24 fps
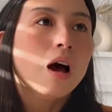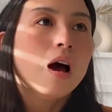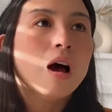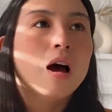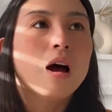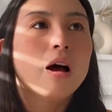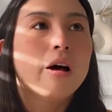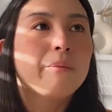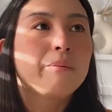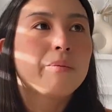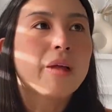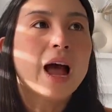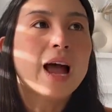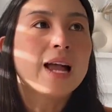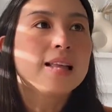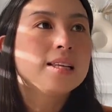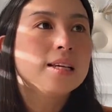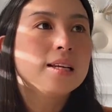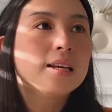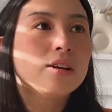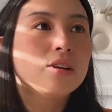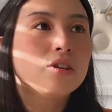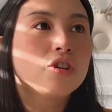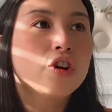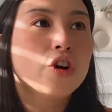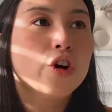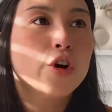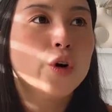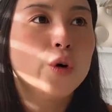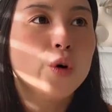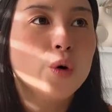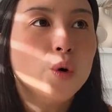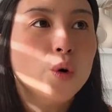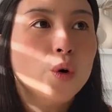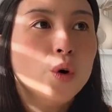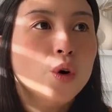I didn't
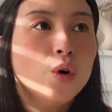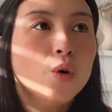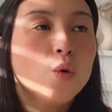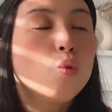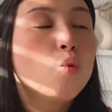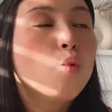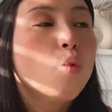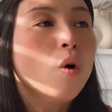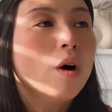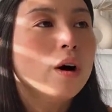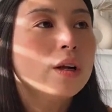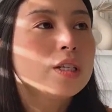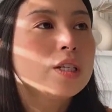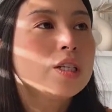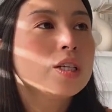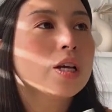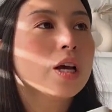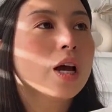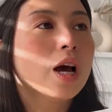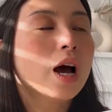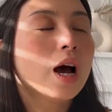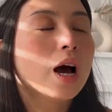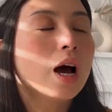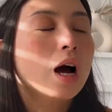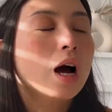know what